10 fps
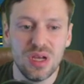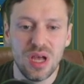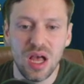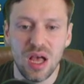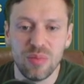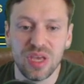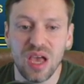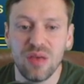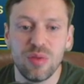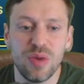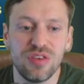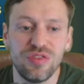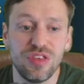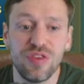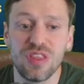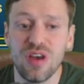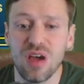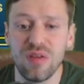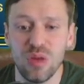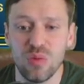Um, but yeah, the most the thing that I
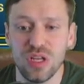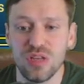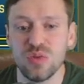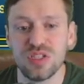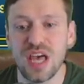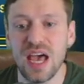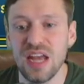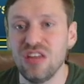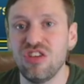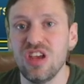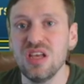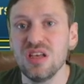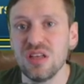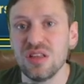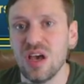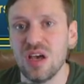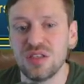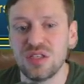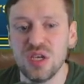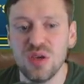really wanted was that energy uh,
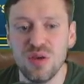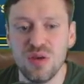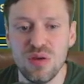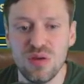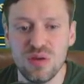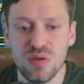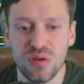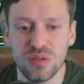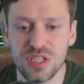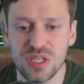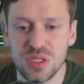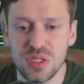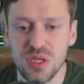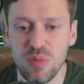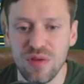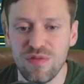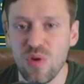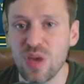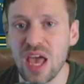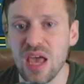two what's it
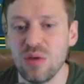2.4k